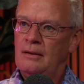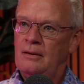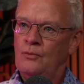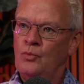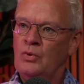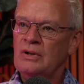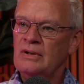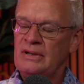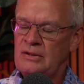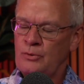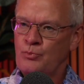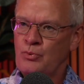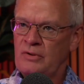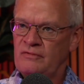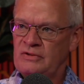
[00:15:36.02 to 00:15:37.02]
really the
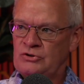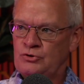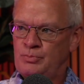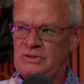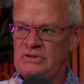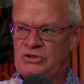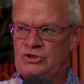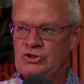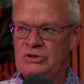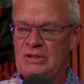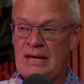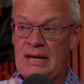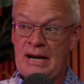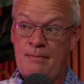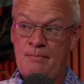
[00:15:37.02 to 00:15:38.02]
privileged position
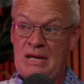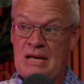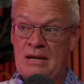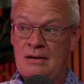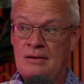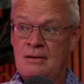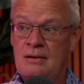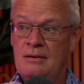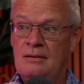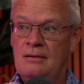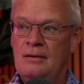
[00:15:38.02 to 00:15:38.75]
that I'm in,